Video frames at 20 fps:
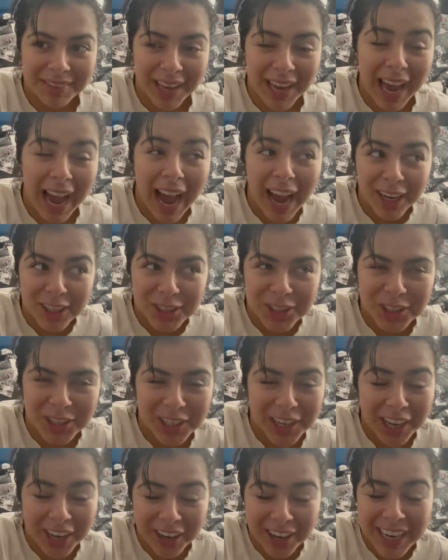I
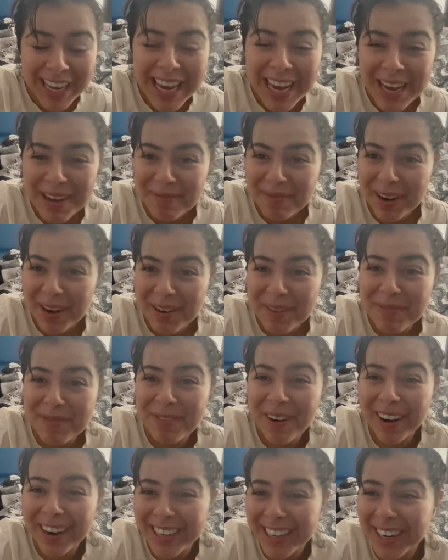actually got hit by a
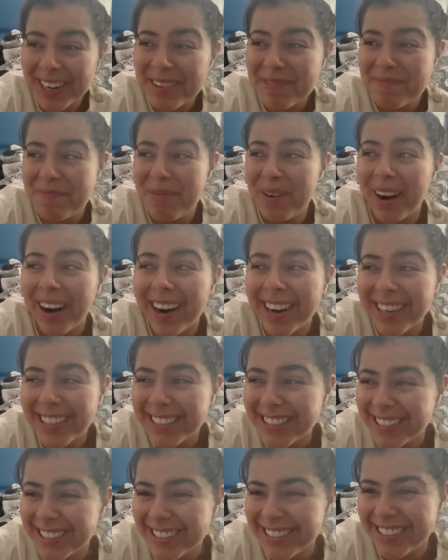fucking
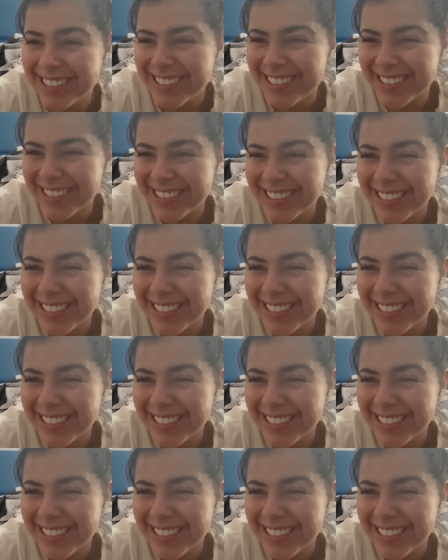bus.